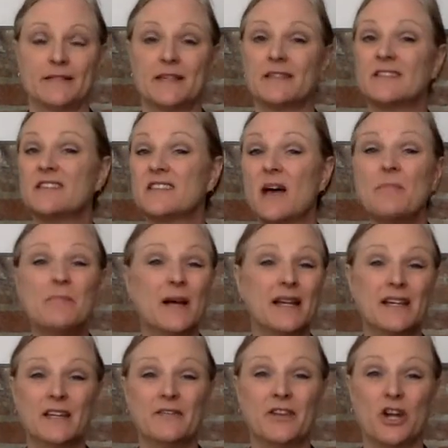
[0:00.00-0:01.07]
and some might
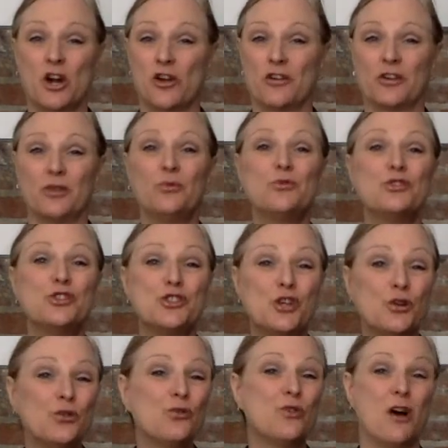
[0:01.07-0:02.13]
even argue
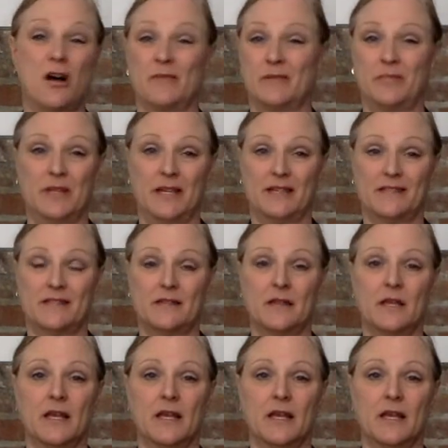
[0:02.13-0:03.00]
too commonplace,